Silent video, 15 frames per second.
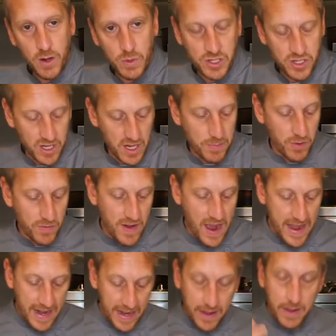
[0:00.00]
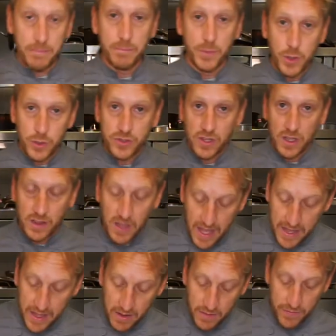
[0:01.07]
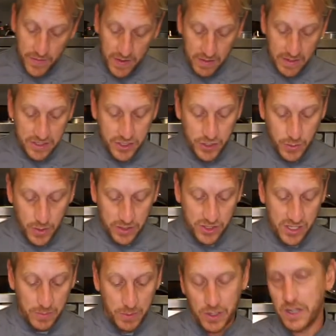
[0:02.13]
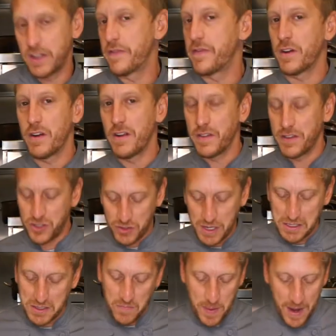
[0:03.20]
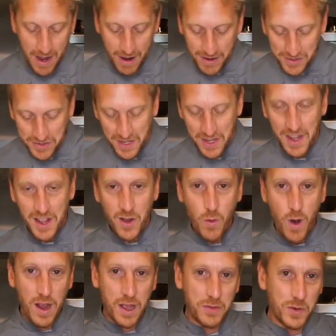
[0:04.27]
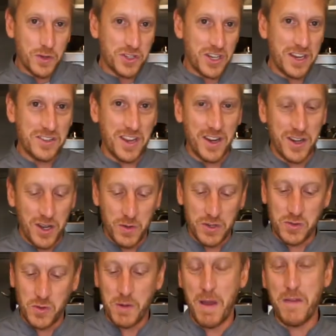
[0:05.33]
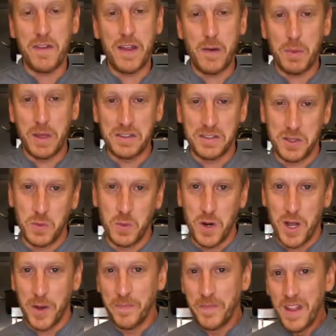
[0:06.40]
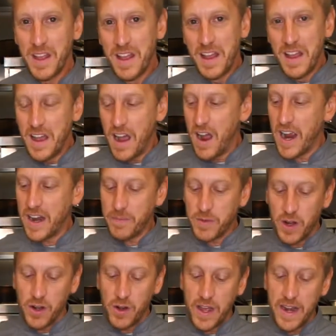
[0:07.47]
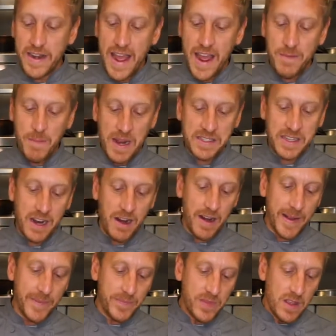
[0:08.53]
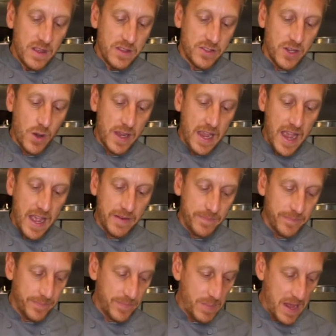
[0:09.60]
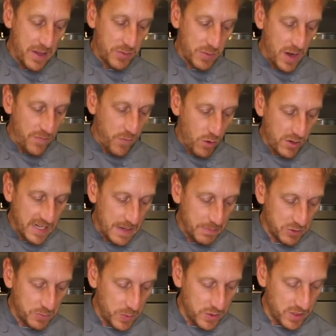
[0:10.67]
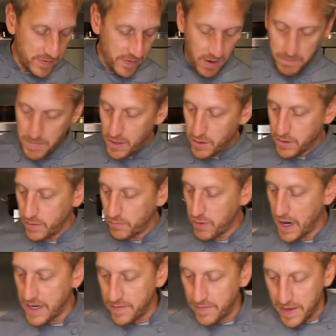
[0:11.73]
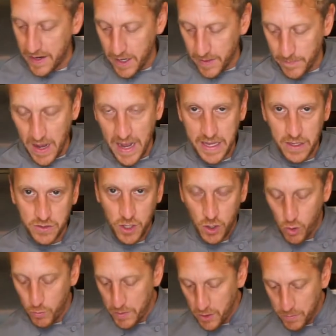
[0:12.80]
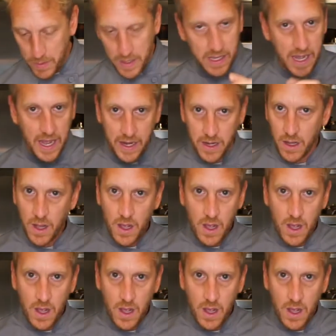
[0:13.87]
which is going to provide a mousse-like feeling to it, similar to if you're in the streets of Paris, walking through Chez Agnew, which is one of my favorite places in the world. All right, I'm going to go ahead and add my dairy. So again, about 3 or 4 tablespoons of our milk right in there. I used whole milk, but again,